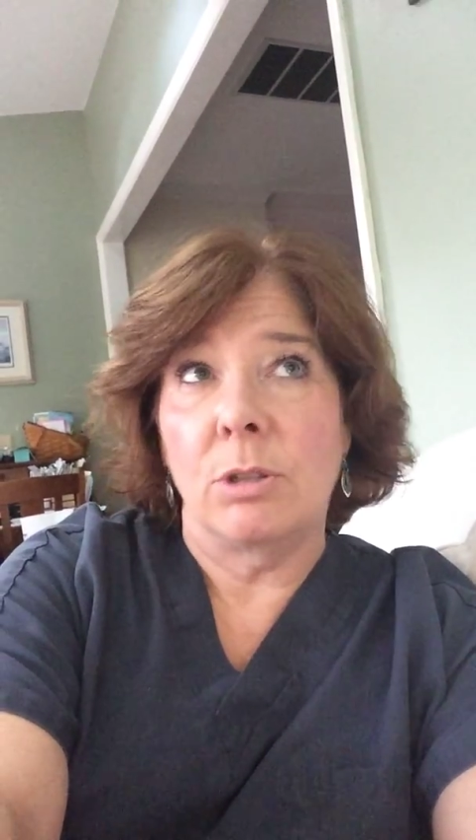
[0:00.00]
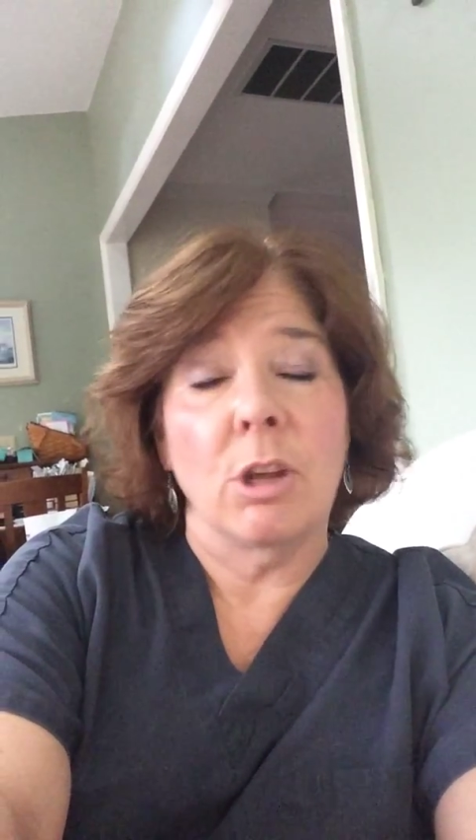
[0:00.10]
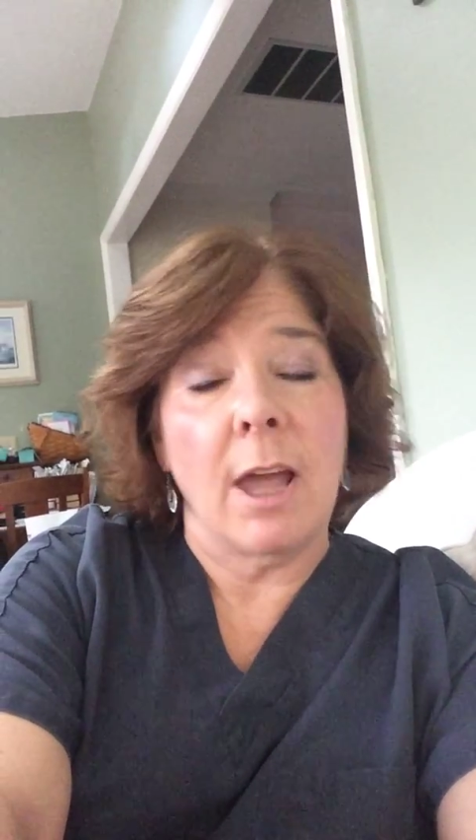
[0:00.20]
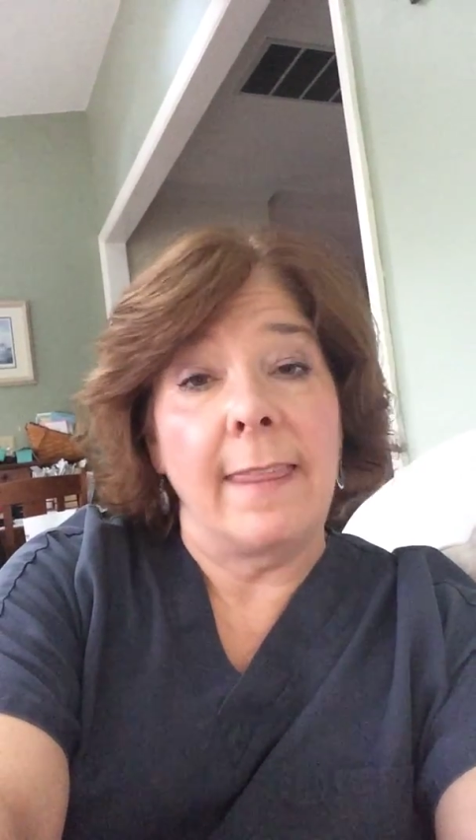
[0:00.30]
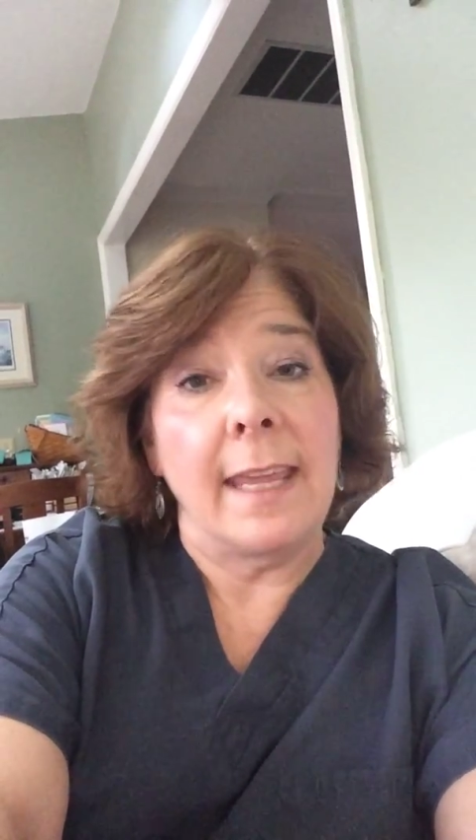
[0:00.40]

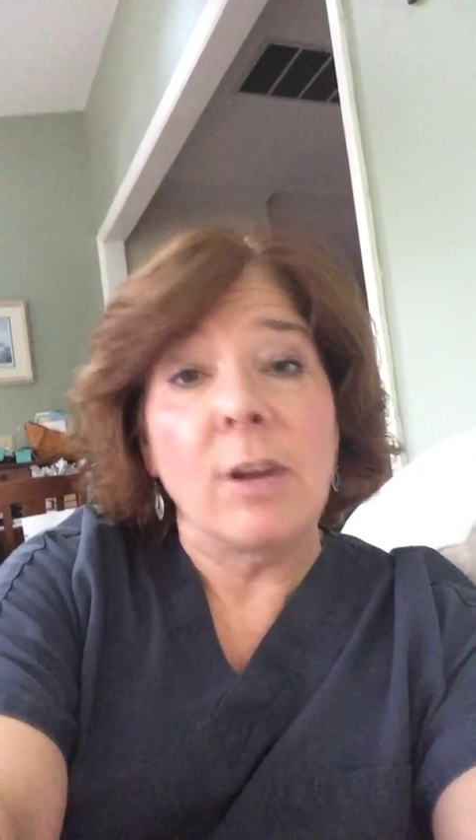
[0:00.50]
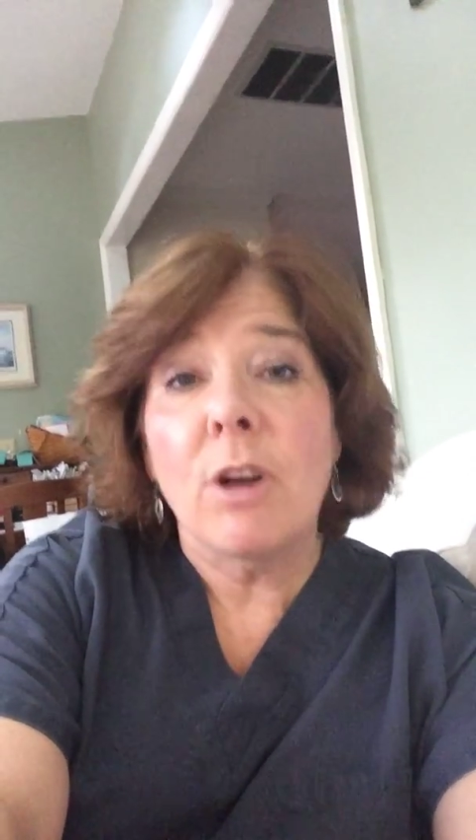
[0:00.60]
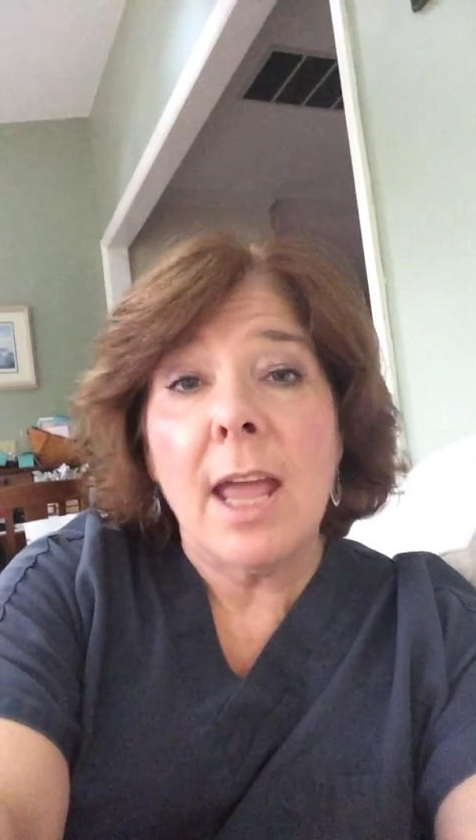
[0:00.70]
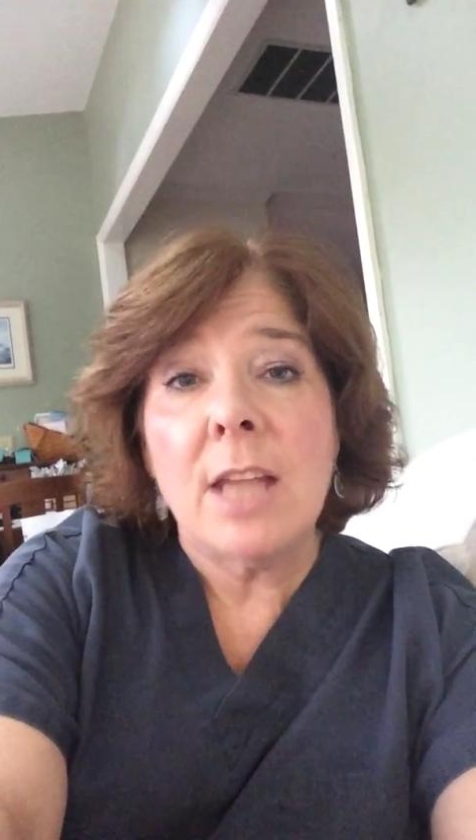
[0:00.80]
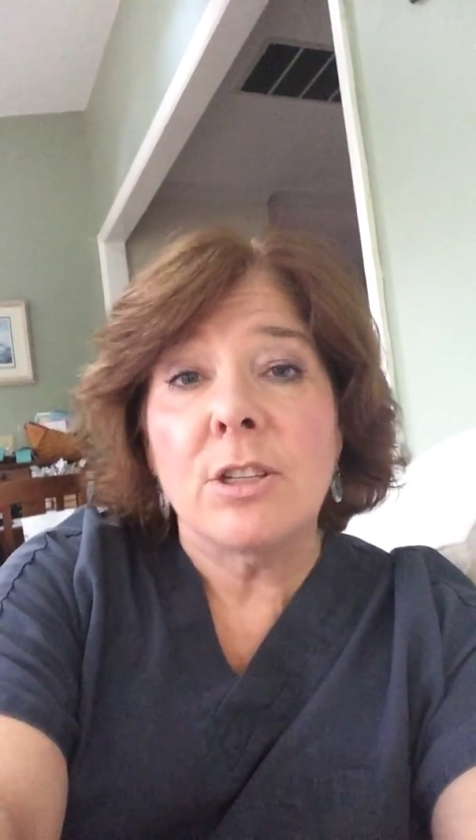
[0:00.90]
look on the
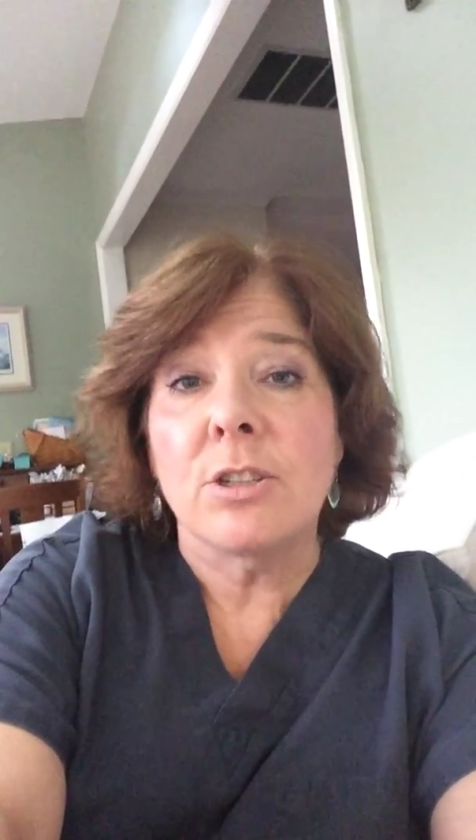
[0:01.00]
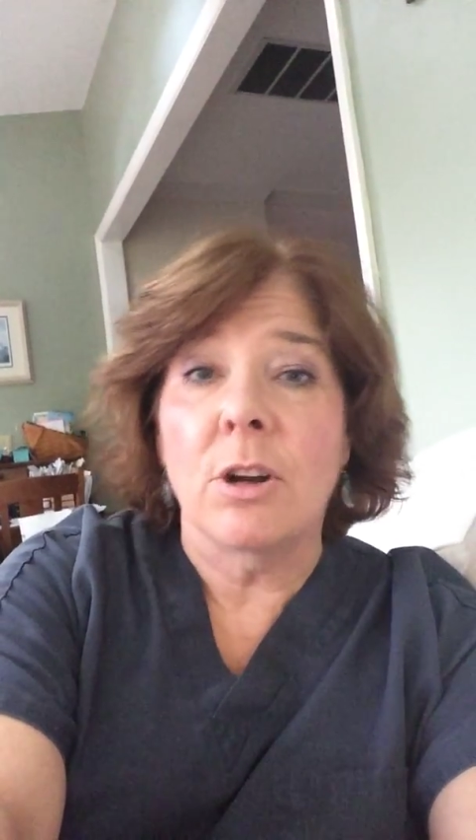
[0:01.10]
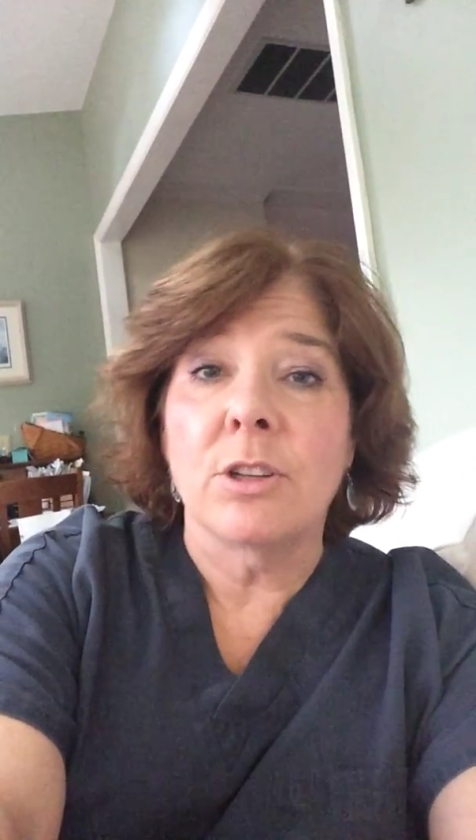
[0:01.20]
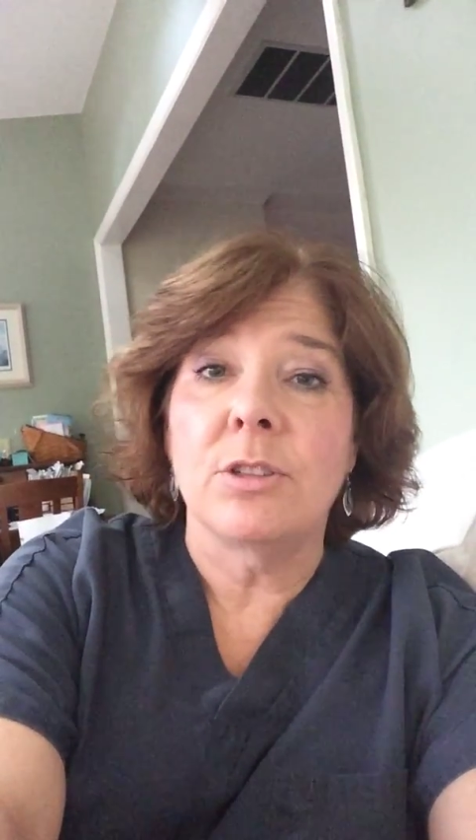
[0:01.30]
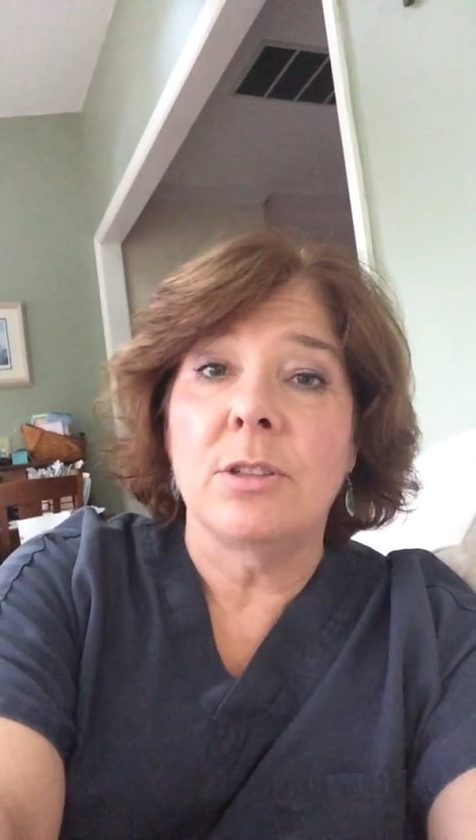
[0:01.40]
internet and
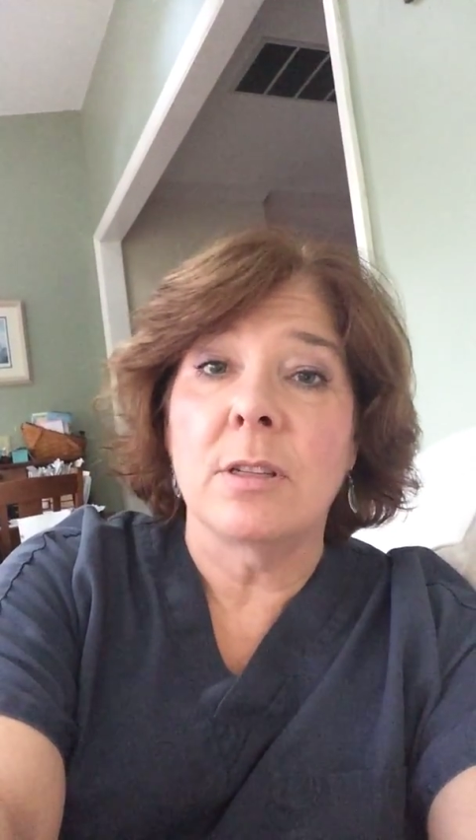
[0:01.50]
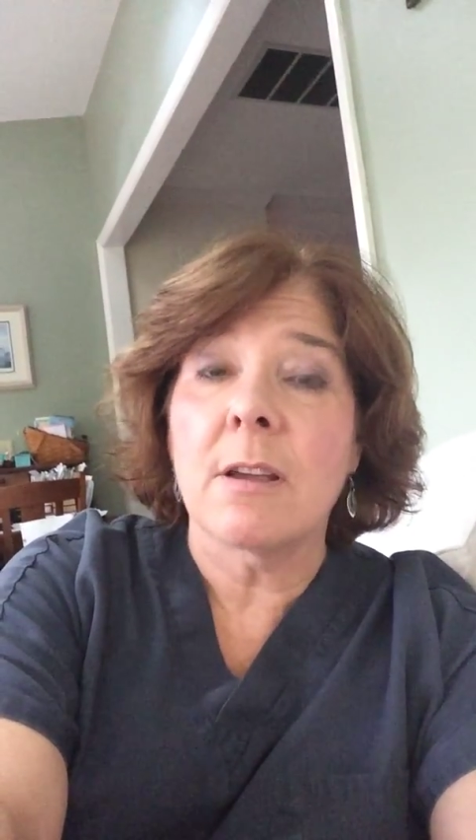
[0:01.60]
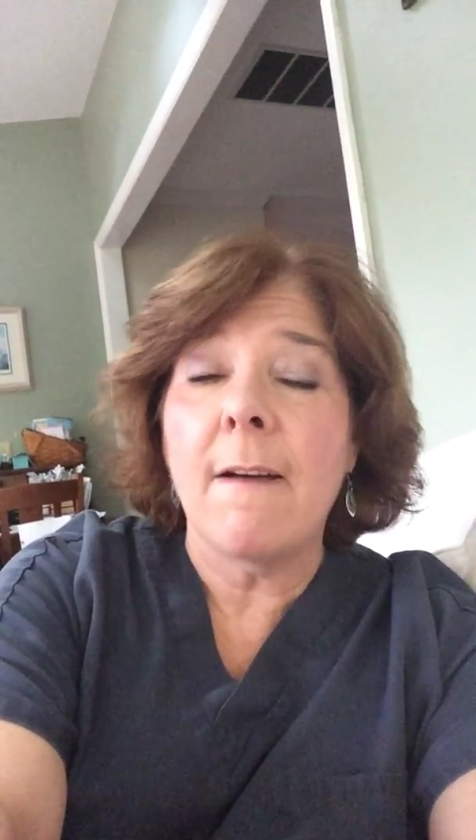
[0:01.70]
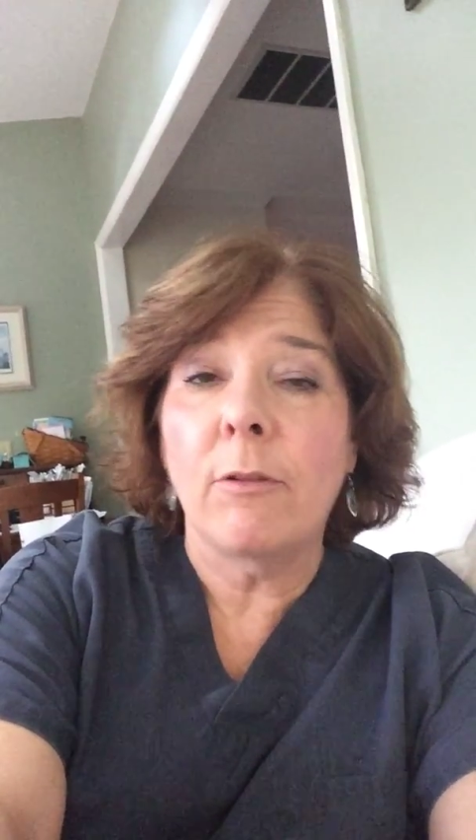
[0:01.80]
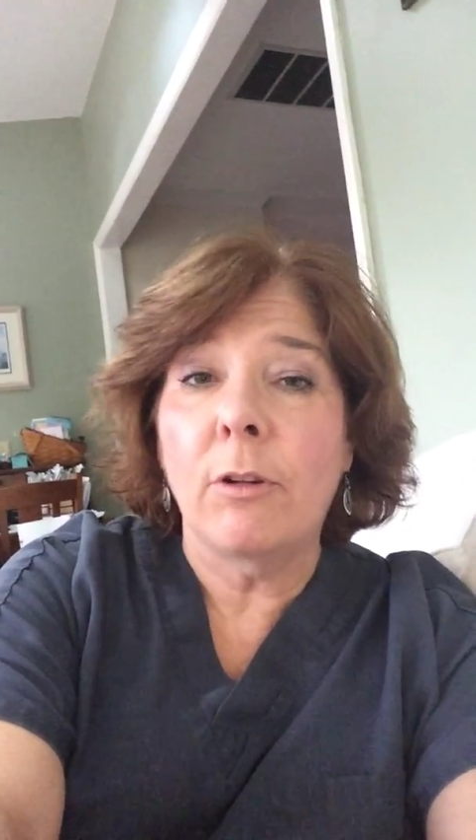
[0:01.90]
started to
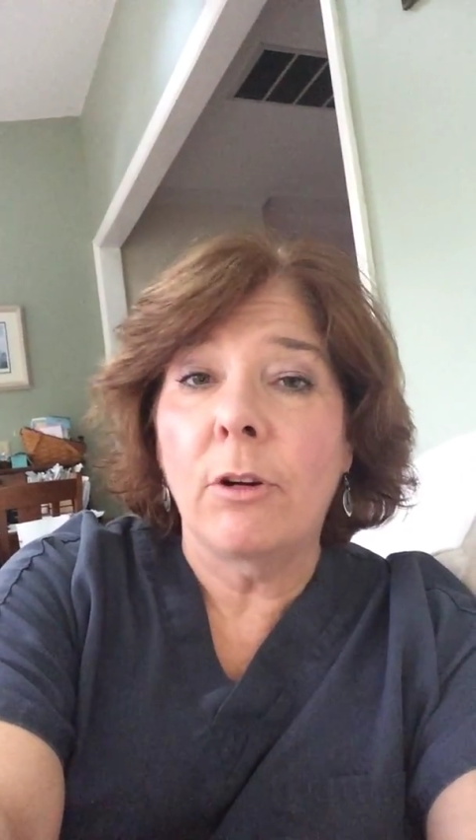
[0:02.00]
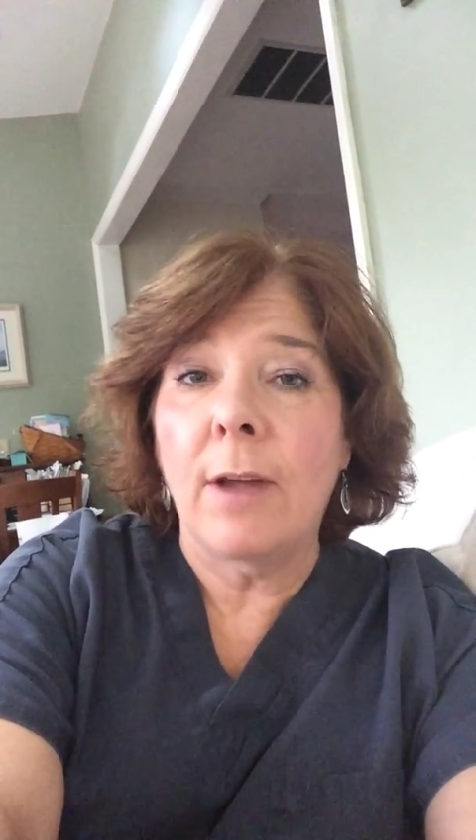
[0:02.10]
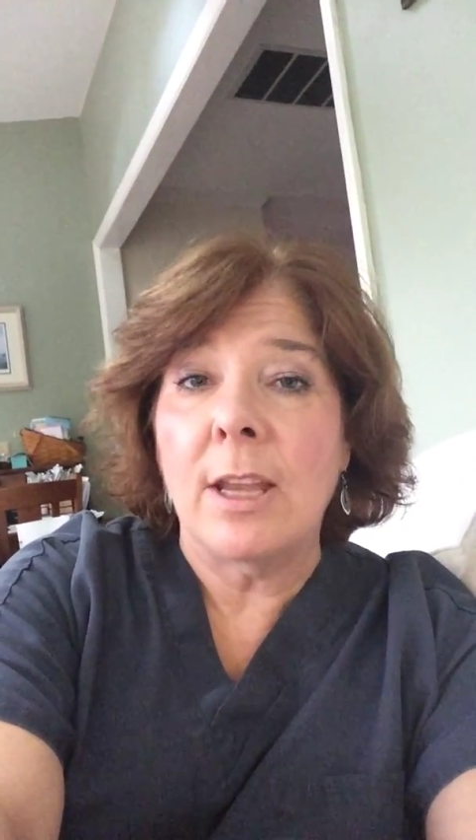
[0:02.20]
discover